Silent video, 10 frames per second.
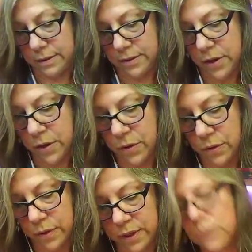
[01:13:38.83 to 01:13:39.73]

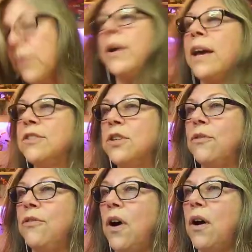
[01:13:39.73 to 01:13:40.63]
So this is what we have
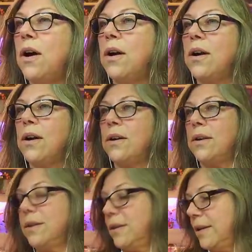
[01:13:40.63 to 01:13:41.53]
so far.
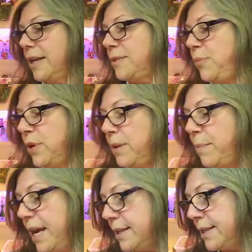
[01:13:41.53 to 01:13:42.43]
It's pretty
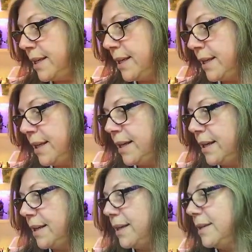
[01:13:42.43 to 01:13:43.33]

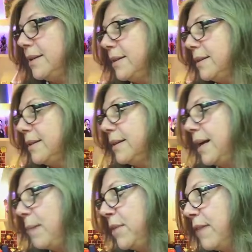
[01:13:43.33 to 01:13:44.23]
amazing.
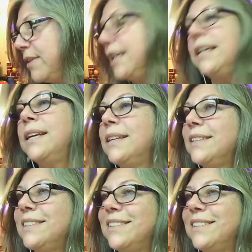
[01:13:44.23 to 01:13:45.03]
I'm loving it.